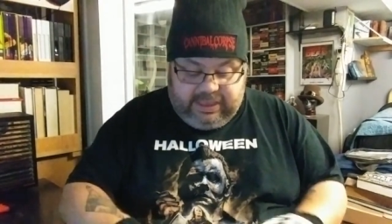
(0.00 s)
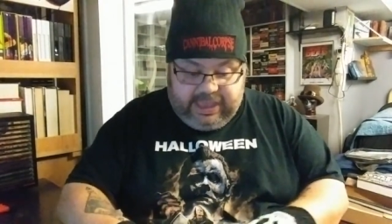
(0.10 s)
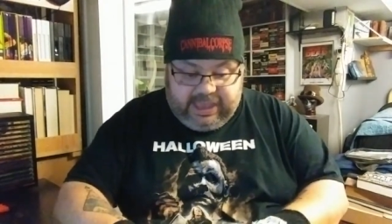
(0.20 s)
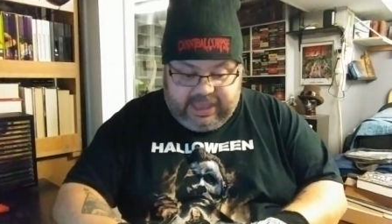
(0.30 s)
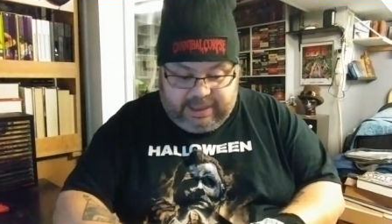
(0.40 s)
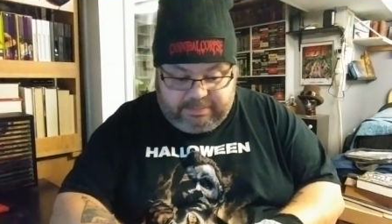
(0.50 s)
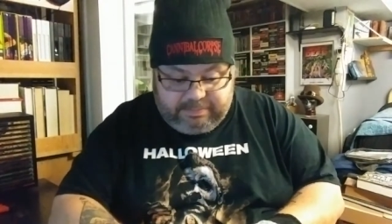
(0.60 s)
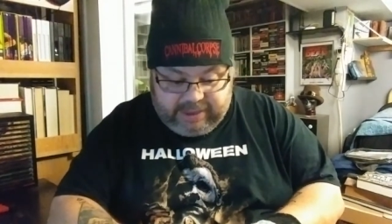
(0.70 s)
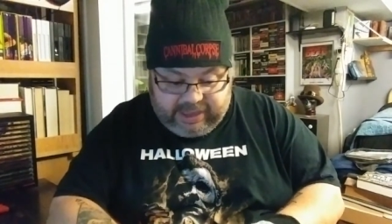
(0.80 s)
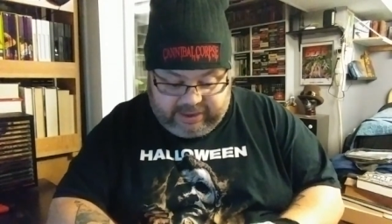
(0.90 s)
Yeah,
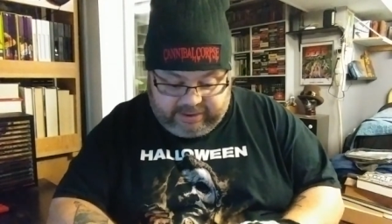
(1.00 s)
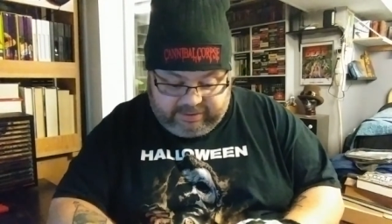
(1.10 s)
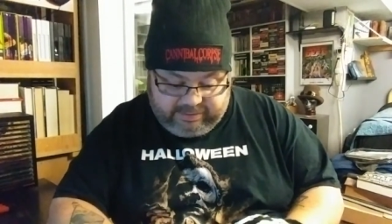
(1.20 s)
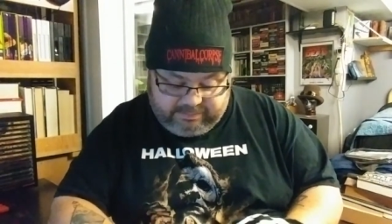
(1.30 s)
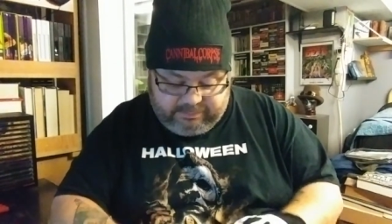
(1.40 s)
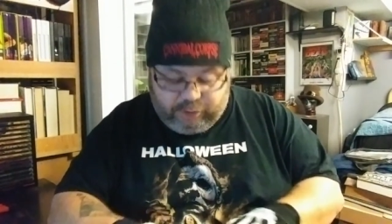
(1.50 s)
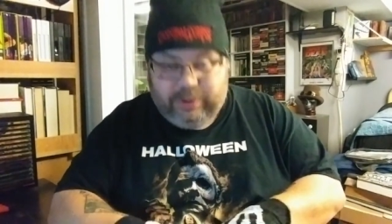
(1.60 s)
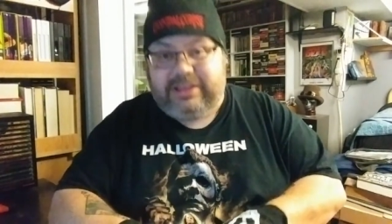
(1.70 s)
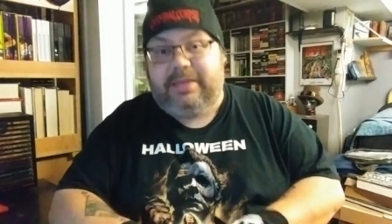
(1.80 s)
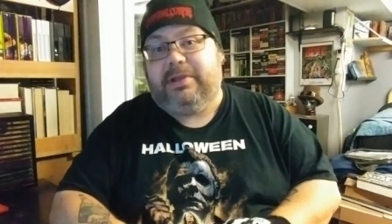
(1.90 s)
I'm
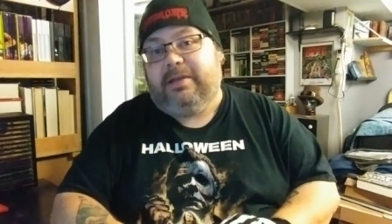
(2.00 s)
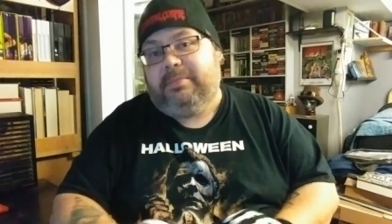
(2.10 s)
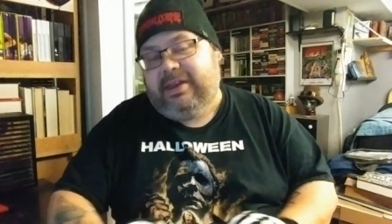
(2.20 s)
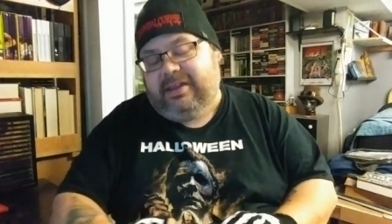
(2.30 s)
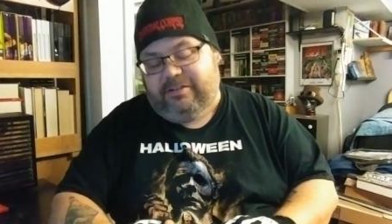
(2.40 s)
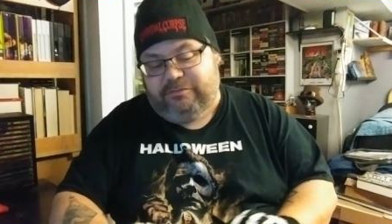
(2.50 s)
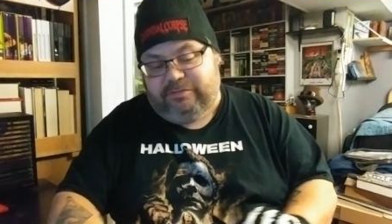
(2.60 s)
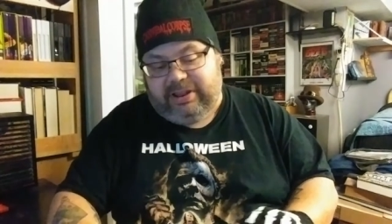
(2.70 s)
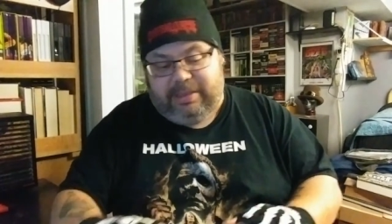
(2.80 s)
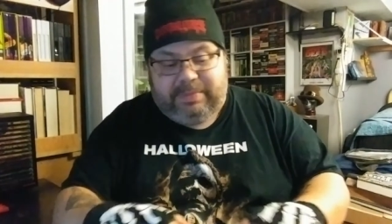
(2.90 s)
quickly becoming a
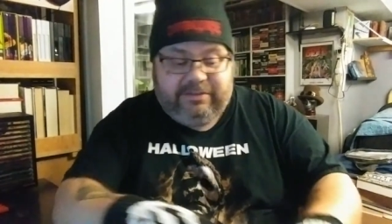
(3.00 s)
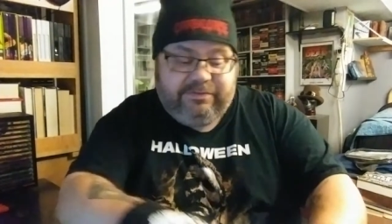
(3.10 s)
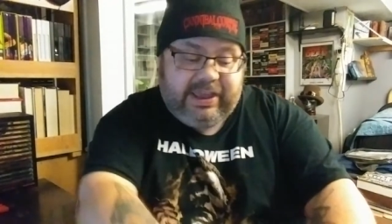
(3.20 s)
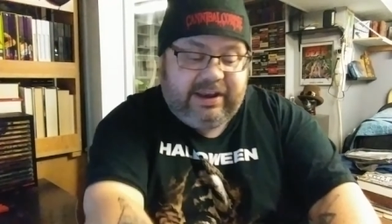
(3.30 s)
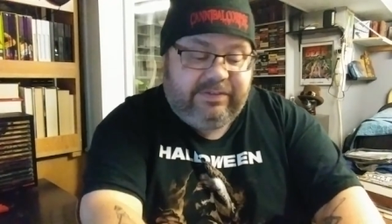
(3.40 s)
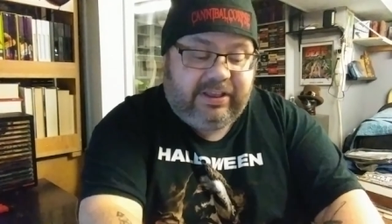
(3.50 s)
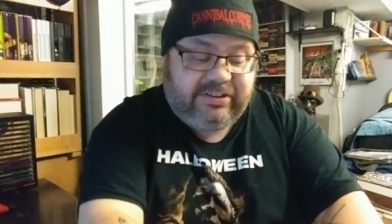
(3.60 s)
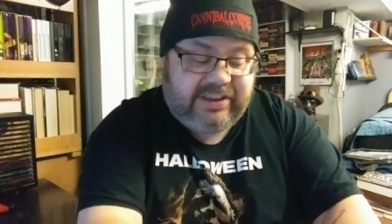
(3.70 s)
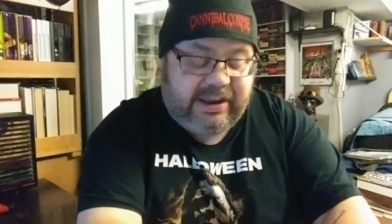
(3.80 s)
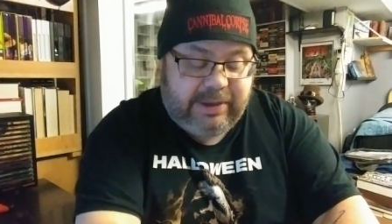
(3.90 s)
really big fan of
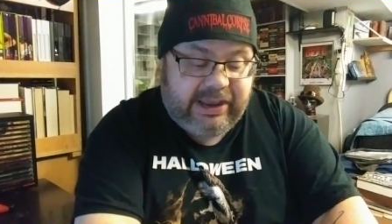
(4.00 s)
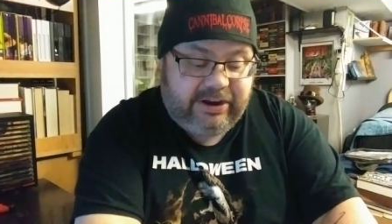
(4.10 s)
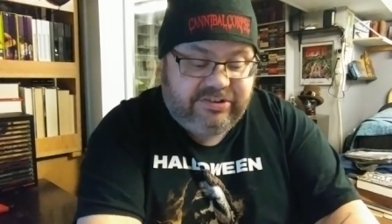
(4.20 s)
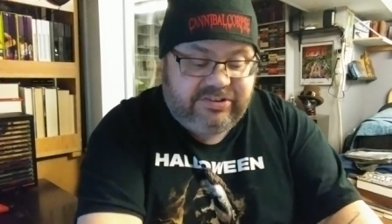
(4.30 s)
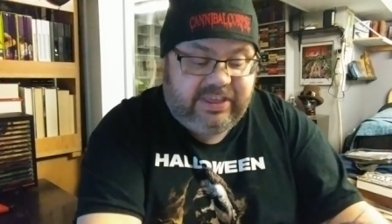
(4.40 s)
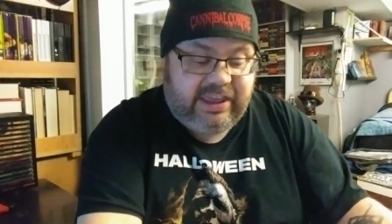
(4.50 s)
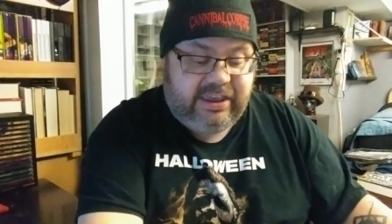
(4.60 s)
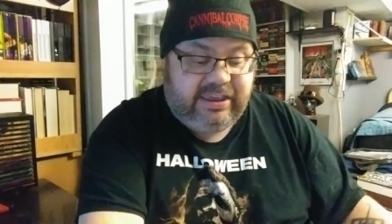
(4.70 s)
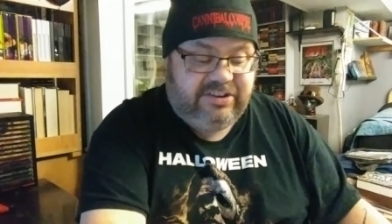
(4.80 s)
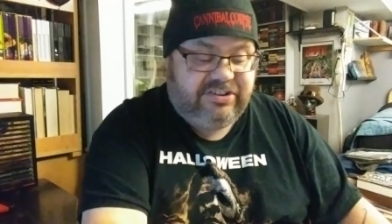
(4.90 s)
Hell's Headbangers.
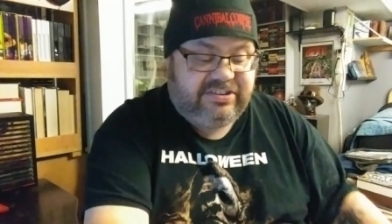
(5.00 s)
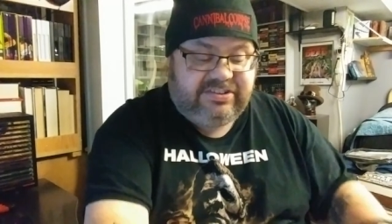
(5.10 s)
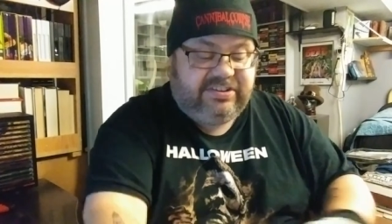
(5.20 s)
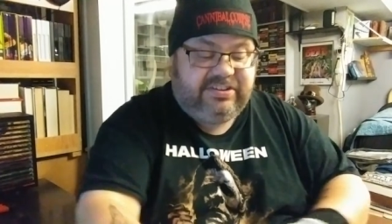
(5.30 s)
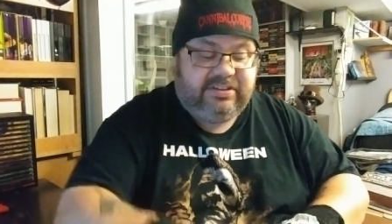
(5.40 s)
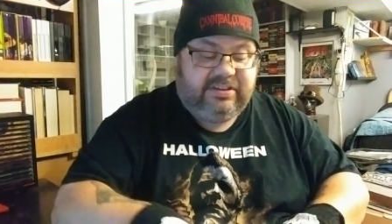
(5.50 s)
They just